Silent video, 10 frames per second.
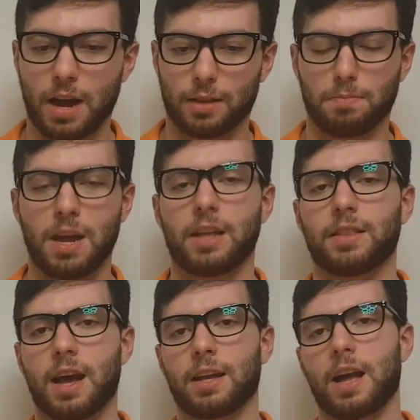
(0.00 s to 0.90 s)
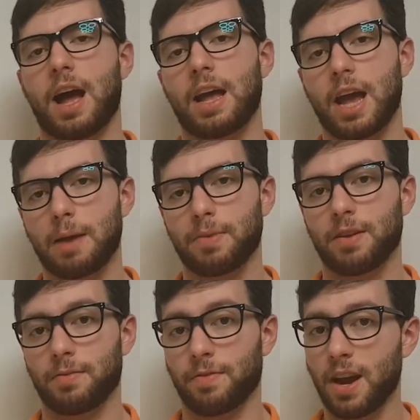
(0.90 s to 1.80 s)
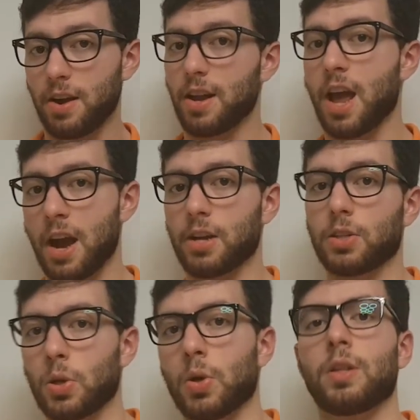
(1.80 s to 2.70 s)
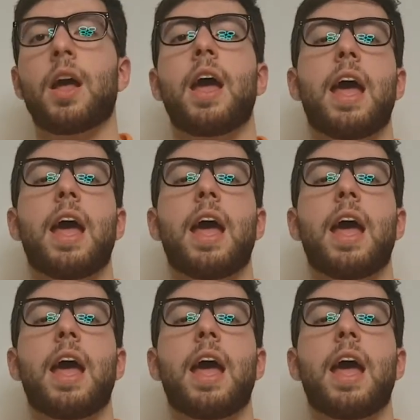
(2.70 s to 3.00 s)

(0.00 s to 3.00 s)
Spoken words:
admit that I am a very hairy dude,